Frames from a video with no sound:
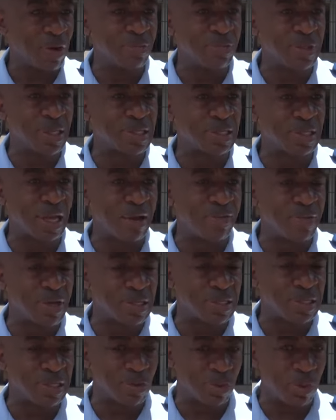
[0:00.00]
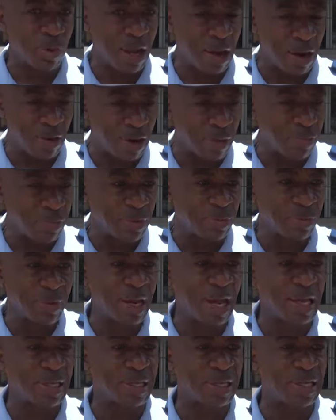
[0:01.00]
from these taverns is where our
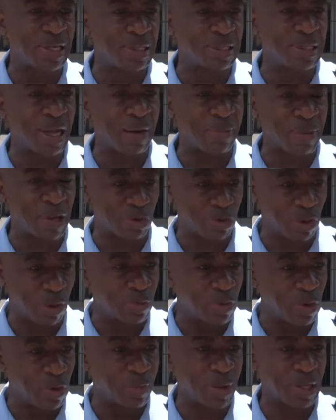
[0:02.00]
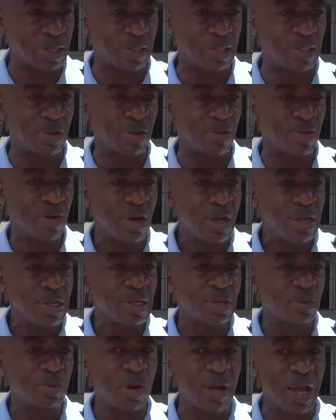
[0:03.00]
people are killed,
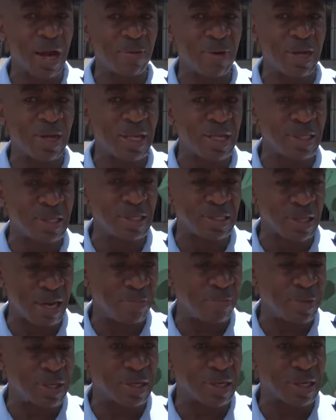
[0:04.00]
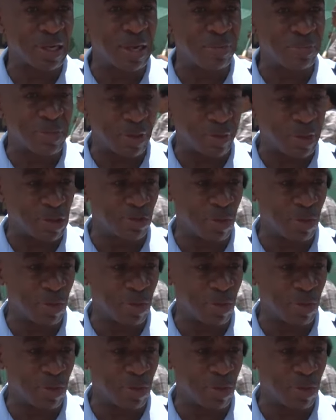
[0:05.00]
is where our ladies are being raped.